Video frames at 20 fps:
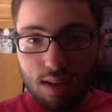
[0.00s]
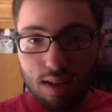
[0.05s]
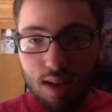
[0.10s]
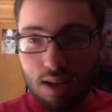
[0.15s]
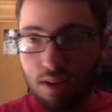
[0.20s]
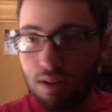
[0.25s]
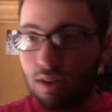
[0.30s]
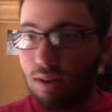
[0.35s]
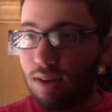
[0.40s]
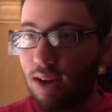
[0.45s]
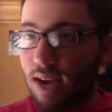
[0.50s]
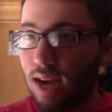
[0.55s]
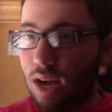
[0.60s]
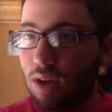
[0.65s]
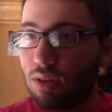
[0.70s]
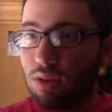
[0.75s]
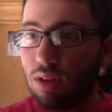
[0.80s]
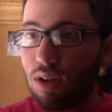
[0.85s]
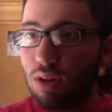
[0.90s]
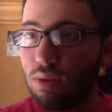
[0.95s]
I don't know
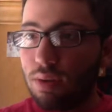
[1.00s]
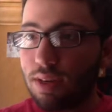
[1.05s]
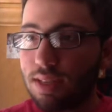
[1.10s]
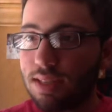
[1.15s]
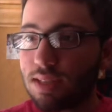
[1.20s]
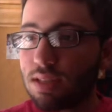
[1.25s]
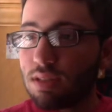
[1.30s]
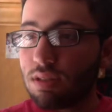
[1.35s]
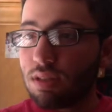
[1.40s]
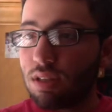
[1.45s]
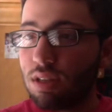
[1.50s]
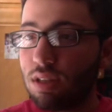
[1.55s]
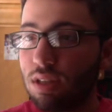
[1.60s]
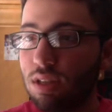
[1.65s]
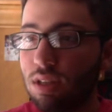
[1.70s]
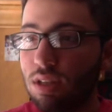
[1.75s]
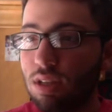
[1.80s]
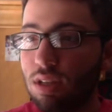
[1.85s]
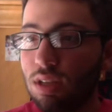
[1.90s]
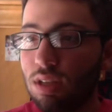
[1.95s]
how long. When is this?
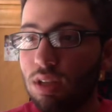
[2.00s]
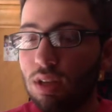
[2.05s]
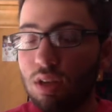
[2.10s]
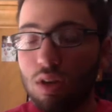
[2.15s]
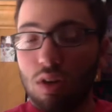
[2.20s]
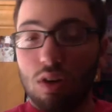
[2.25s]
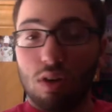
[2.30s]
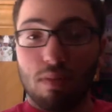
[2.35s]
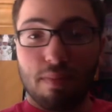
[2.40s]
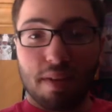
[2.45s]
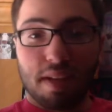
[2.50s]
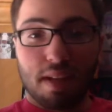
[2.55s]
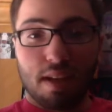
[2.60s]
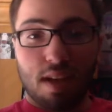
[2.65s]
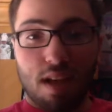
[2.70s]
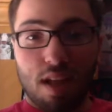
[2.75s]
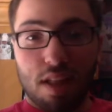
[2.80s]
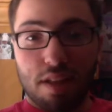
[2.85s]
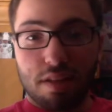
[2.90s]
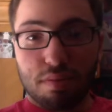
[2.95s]
Oh my
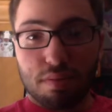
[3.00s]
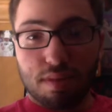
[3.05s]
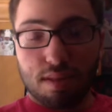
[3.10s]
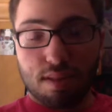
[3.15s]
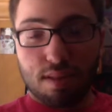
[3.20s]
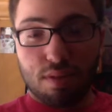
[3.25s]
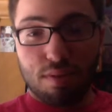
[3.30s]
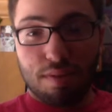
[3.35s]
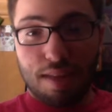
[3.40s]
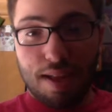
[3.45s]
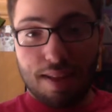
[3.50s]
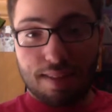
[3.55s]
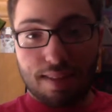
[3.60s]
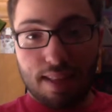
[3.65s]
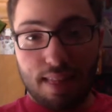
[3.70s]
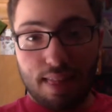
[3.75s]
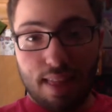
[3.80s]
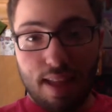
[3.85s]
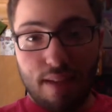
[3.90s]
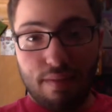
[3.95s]
god, this was
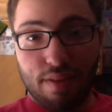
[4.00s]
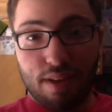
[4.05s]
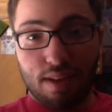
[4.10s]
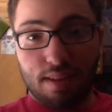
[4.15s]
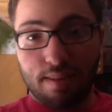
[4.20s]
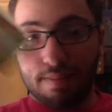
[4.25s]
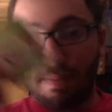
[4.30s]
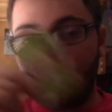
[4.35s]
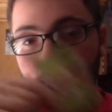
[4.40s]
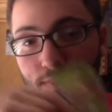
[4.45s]
2011.